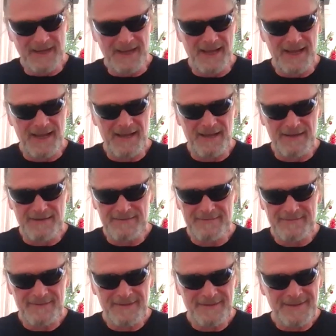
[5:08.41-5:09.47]
Yeah,
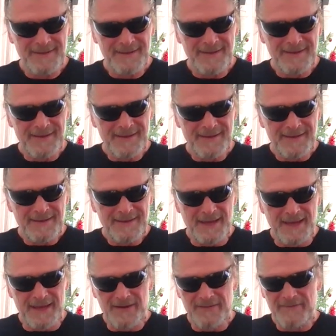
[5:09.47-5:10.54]

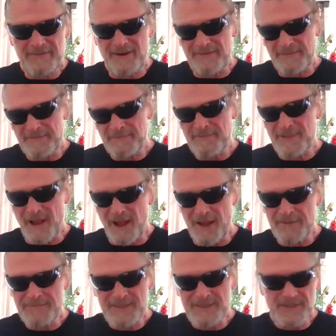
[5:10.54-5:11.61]
not very often.
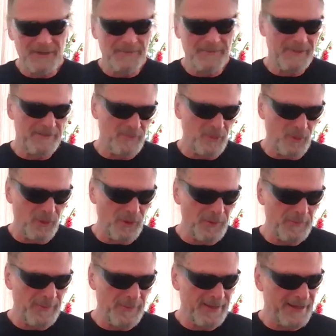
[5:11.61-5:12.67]
Hope to do it a bit
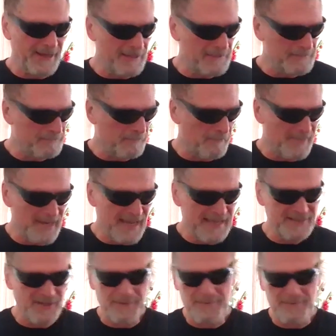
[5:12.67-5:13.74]
more, but
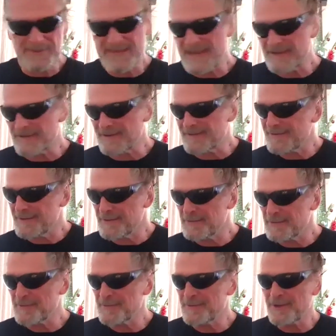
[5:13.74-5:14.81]
last time I was out,
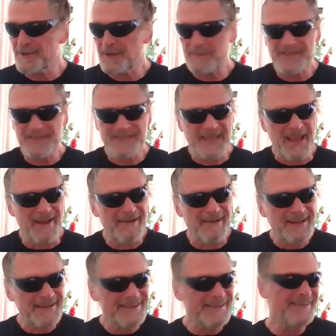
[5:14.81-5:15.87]
got a bit
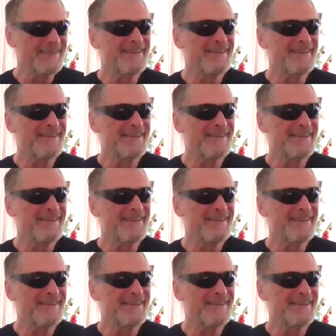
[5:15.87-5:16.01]
scary.